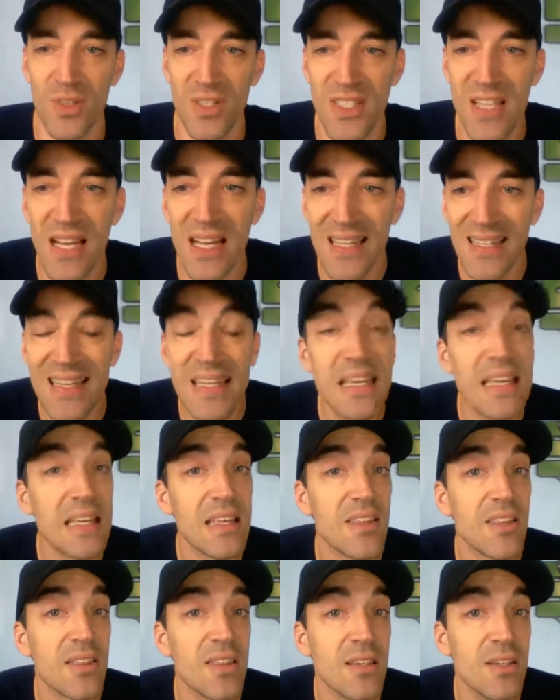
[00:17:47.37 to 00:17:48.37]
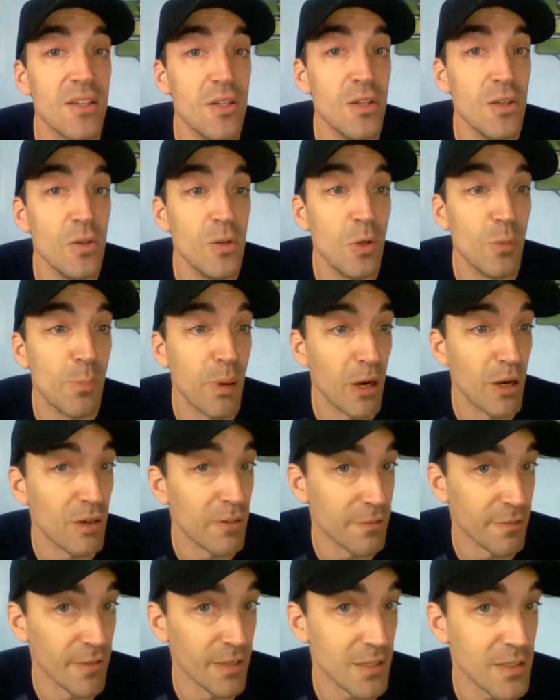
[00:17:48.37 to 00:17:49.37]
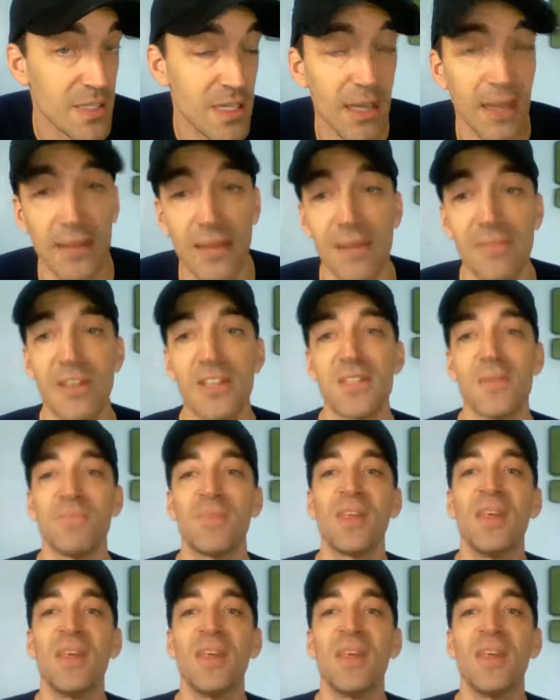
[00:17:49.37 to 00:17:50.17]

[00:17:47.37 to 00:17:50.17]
Done is the new perfect. I love it.